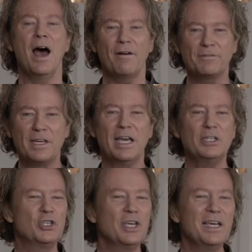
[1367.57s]
of
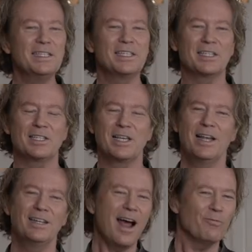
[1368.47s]
King Jesus,
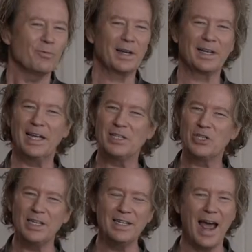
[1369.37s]
not
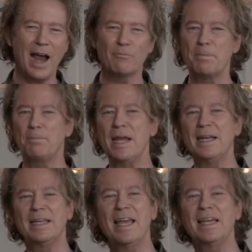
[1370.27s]
religion. I
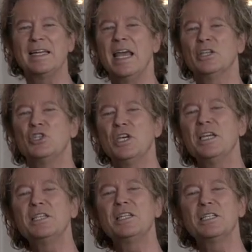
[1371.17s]
repeat again,
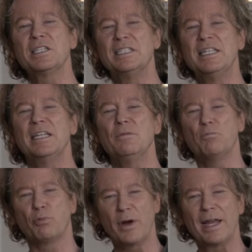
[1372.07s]
Jesus didn't
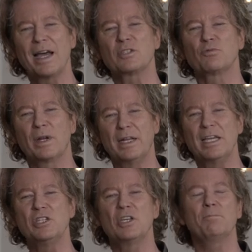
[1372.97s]
bring us
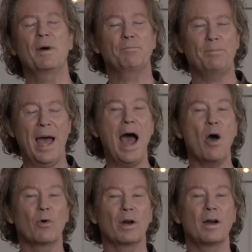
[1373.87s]
religion, but power
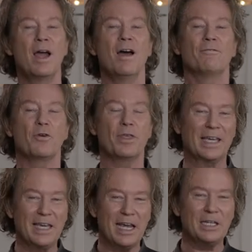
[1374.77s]
power for the
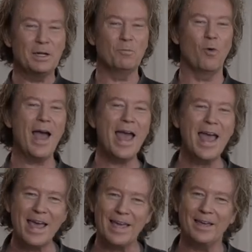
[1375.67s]
kingdom
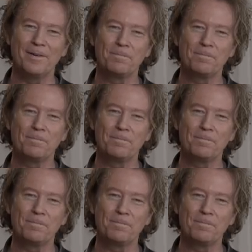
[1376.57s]
way.